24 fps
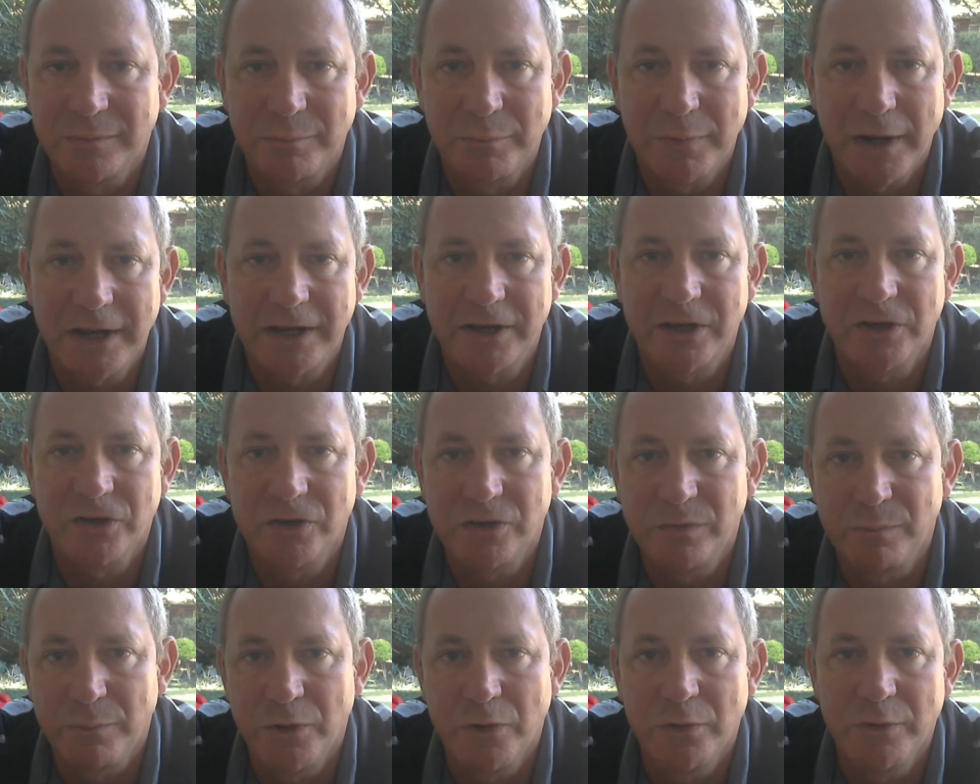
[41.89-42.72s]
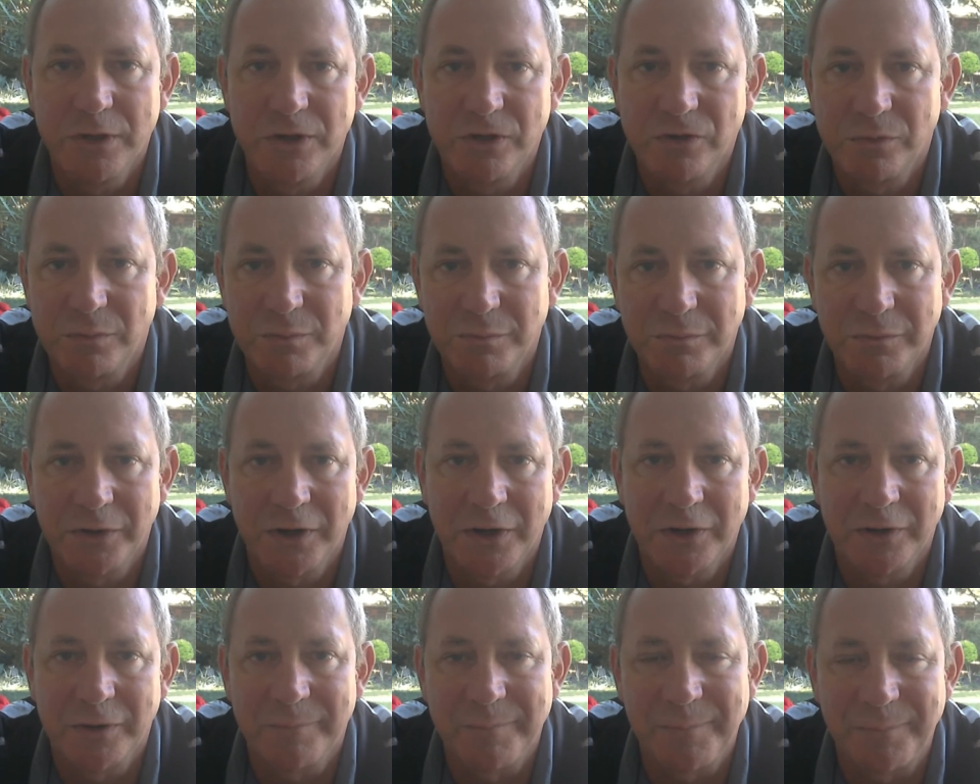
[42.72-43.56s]
blackish, bluish,
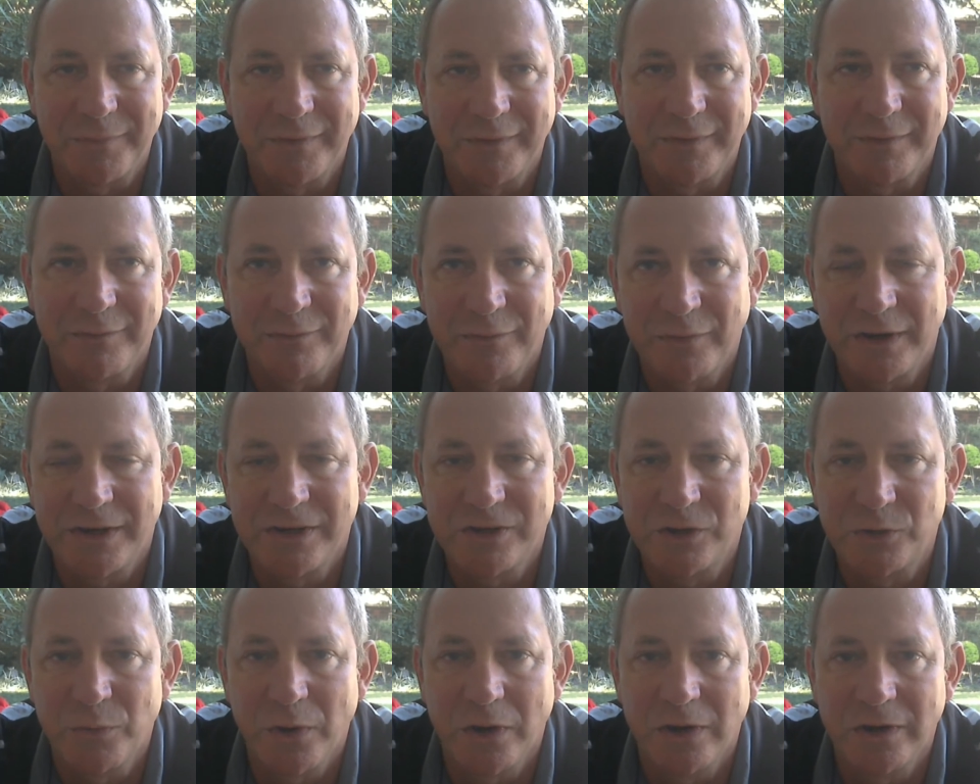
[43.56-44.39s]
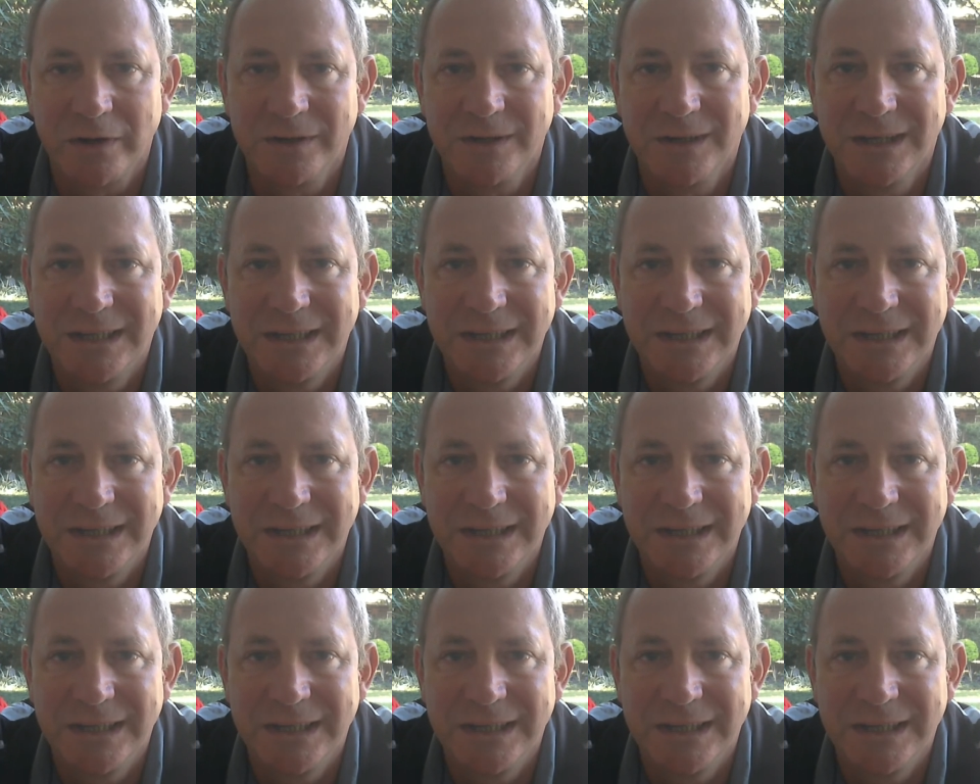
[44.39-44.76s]
very swollen.